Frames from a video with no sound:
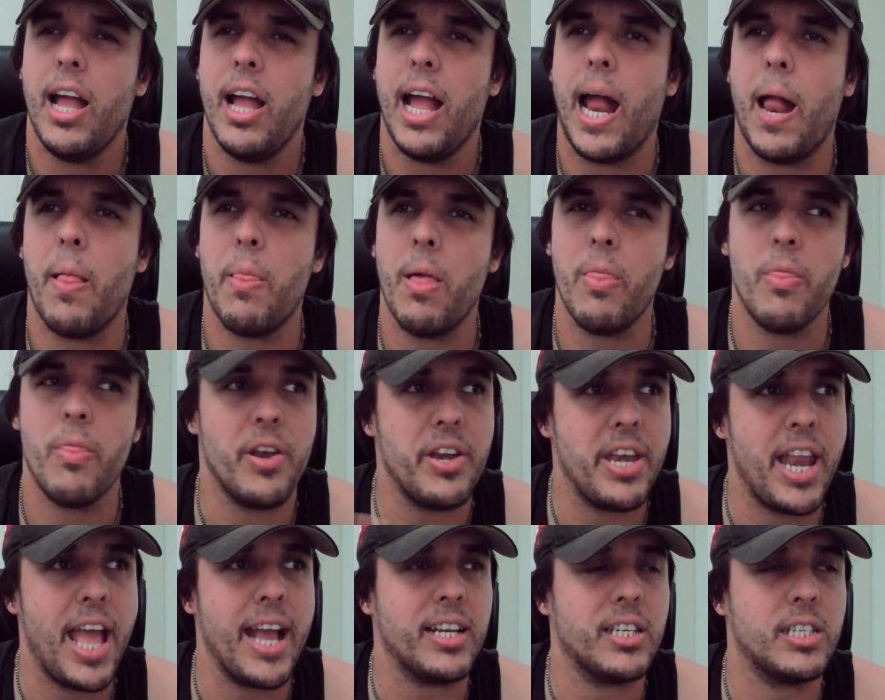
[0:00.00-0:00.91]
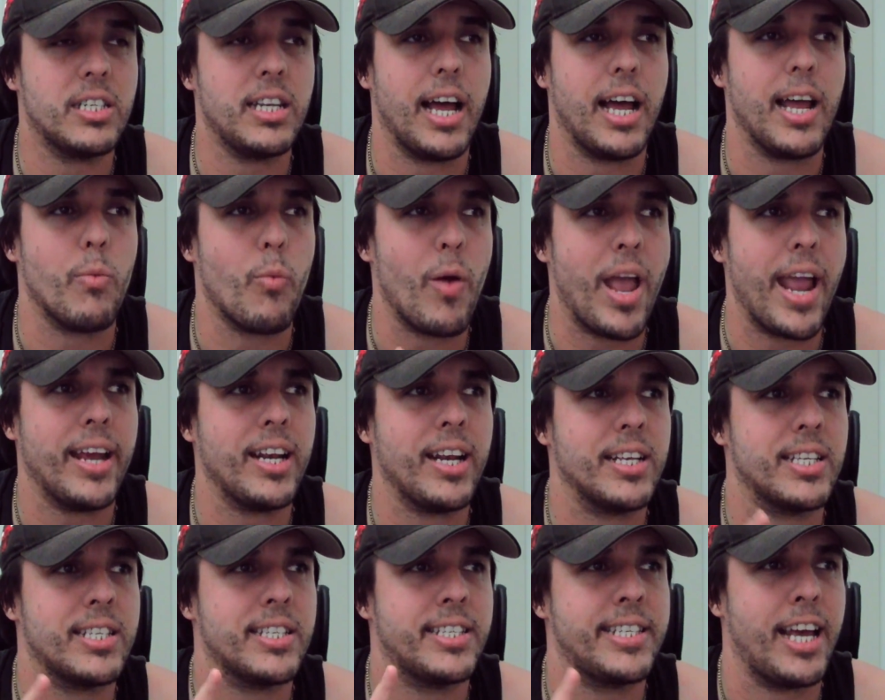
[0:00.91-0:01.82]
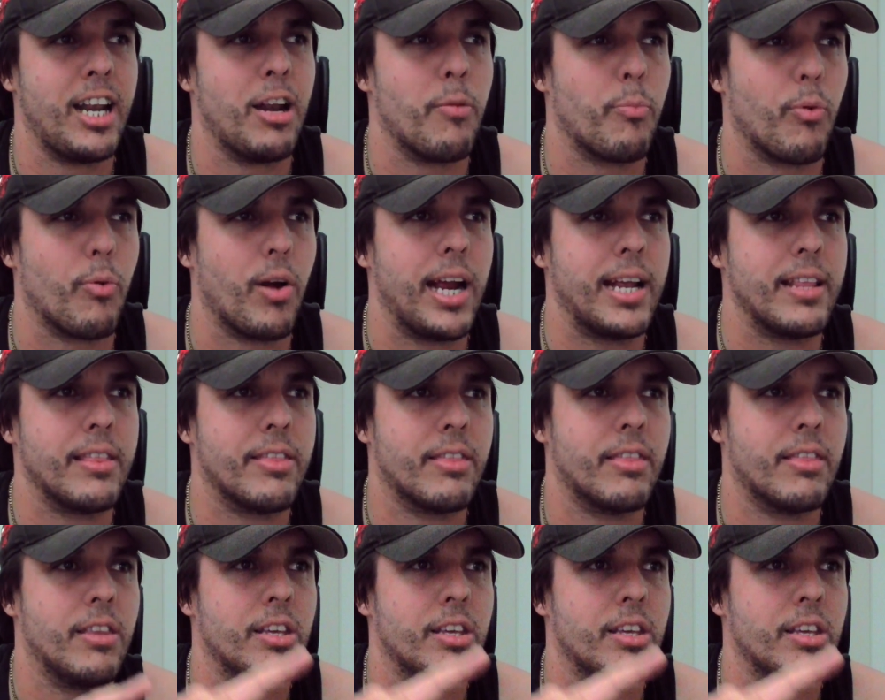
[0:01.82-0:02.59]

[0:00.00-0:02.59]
and then the next day we're going to celebrate